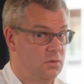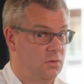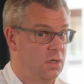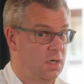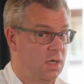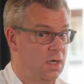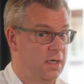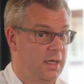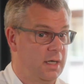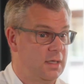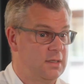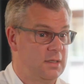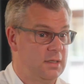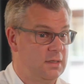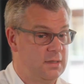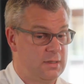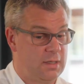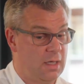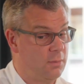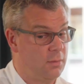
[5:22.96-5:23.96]
your car gets
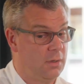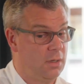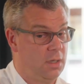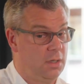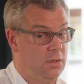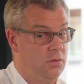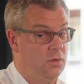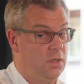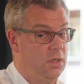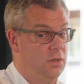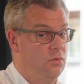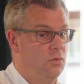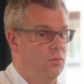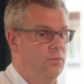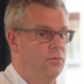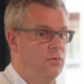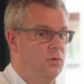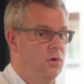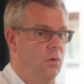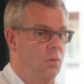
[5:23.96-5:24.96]
unstable and you need to
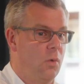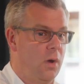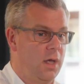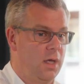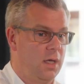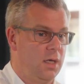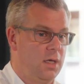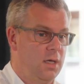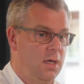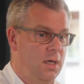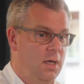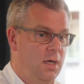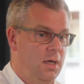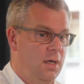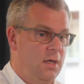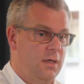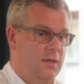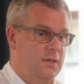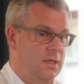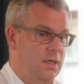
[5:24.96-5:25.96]
pull away,
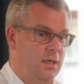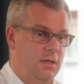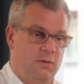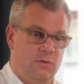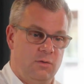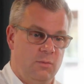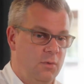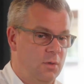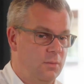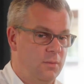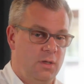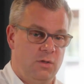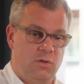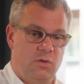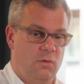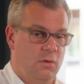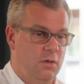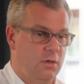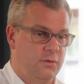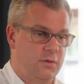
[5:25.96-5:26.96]
then the moment
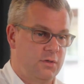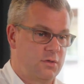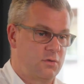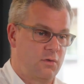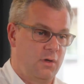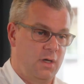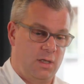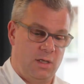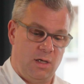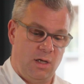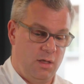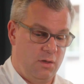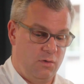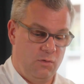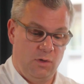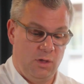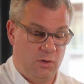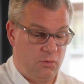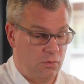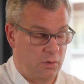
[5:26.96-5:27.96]
you are on the straight line, you
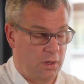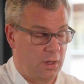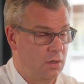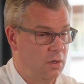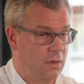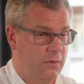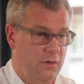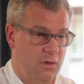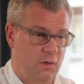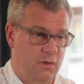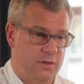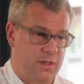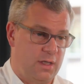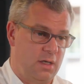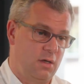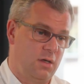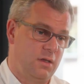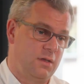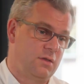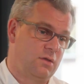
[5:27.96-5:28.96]
need to recover all that
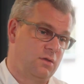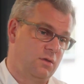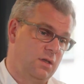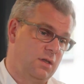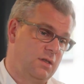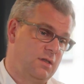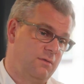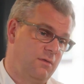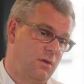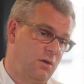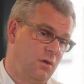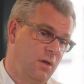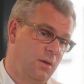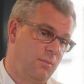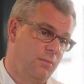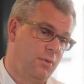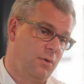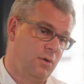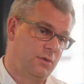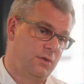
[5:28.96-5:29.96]
loss. So it's very
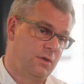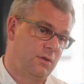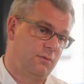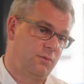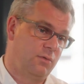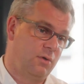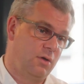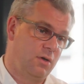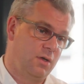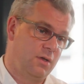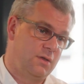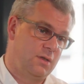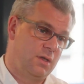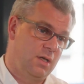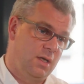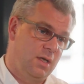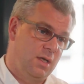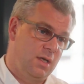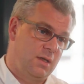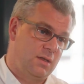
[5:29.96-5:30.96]
important for us
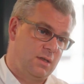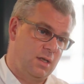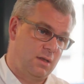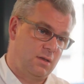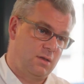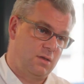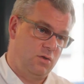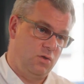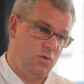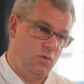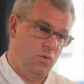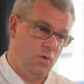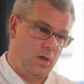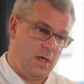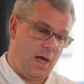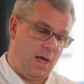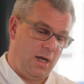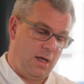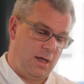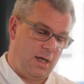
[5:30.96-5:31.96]
that you
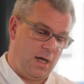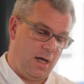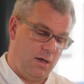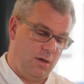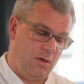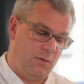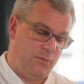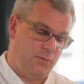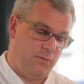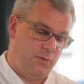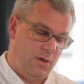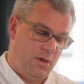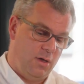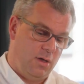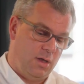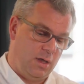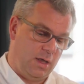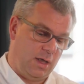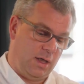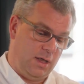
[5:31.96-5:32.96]
can kind of
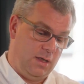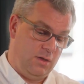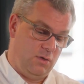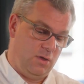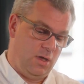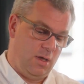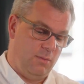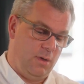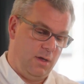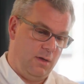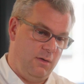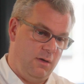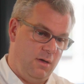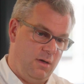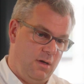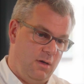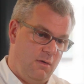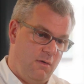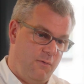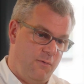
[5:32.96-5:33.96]
reasonably
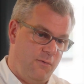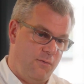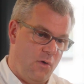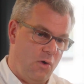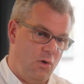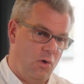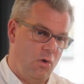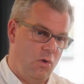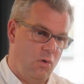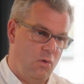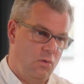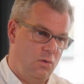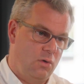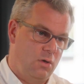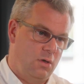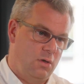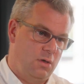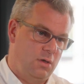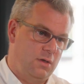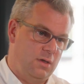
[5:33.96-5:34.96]
follow
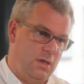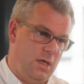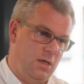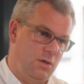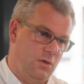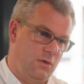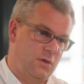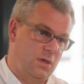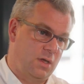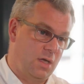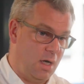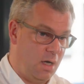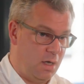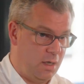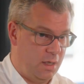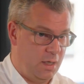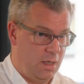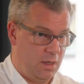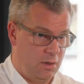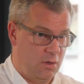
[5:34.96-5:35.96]
another car
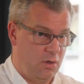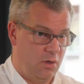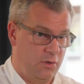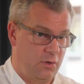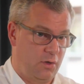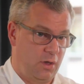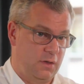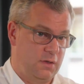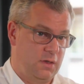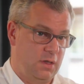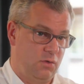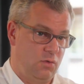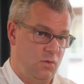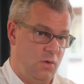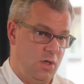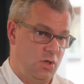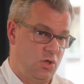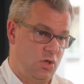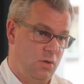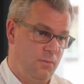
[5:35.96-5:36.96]
in cornering
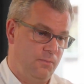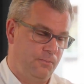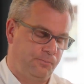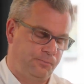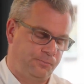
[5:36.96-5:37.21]
situation.